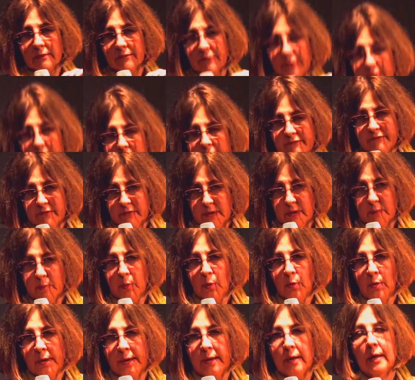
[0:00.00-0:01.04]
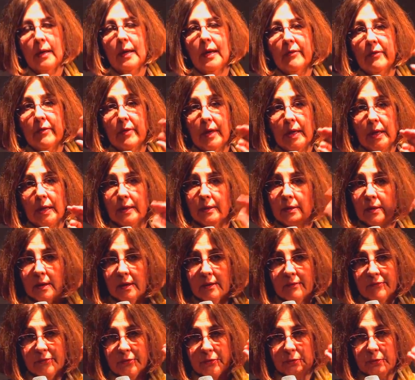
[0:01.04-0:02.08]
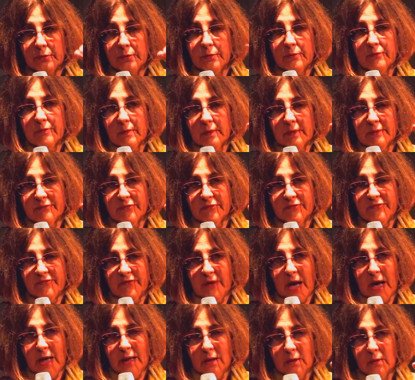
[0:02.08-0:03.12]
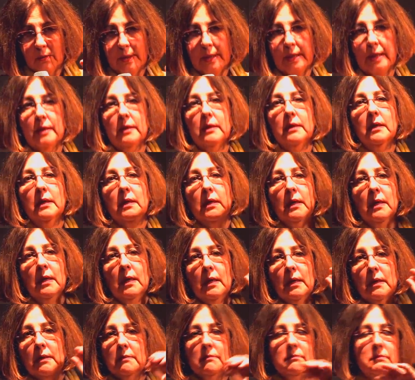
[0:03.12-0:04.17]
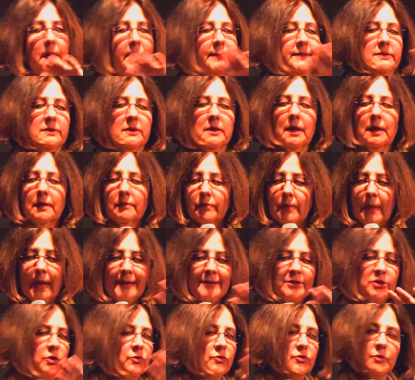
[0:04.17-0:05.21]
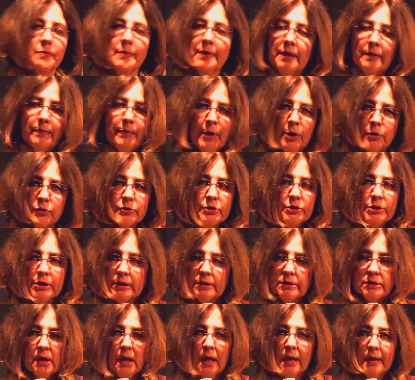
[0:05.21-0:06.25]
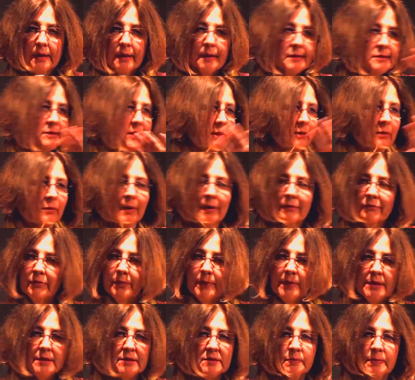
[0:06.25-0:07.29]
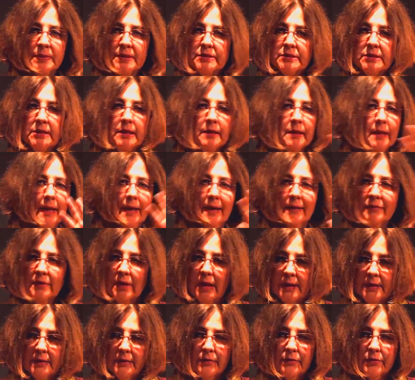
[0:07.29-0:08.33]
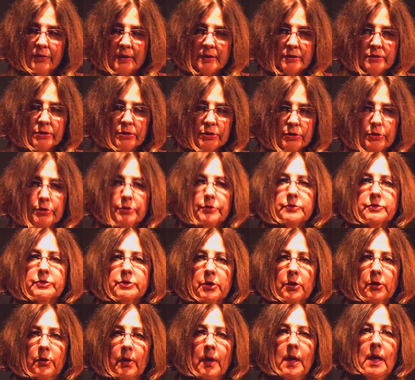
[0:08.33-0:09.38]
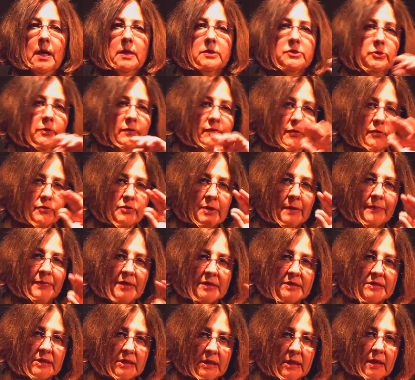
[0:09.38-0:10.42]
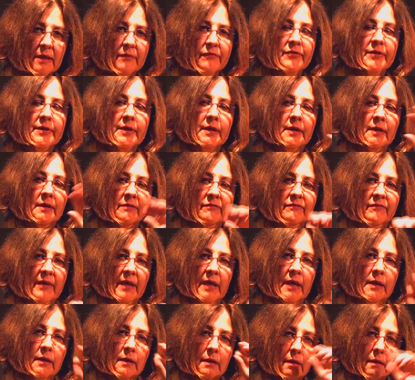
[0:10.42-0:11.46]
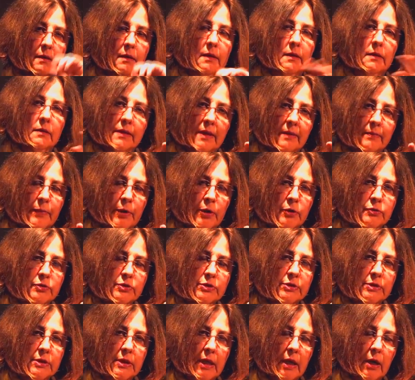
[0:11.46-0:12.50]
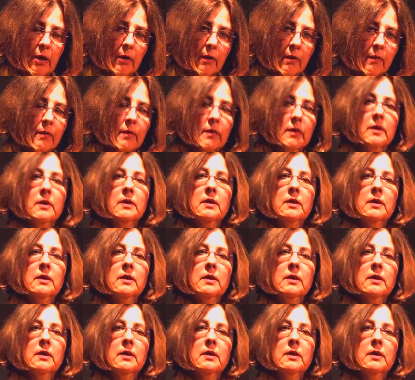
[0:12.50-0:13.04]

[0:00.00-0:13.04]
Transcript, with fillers: if at a point, and if you follow it, I don't do many postings on it because I know everybody's busy and they have a lot of other things to do. So if there's something significant event, it'll get posted there.